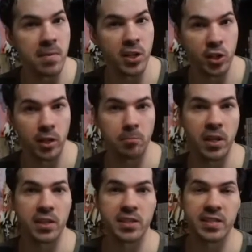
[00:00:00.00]
mission
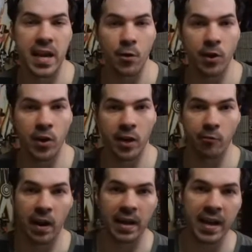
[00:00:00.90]
because he's out on
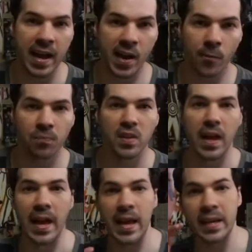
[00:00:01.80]
it right now.
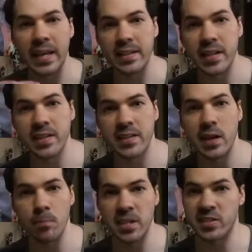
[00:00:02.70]
And he didn't
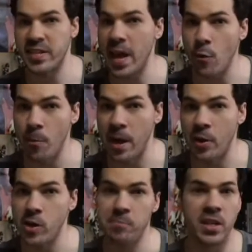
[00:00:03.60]
tell Misao
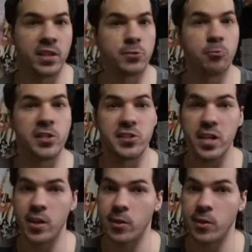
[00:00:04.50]
about it because we see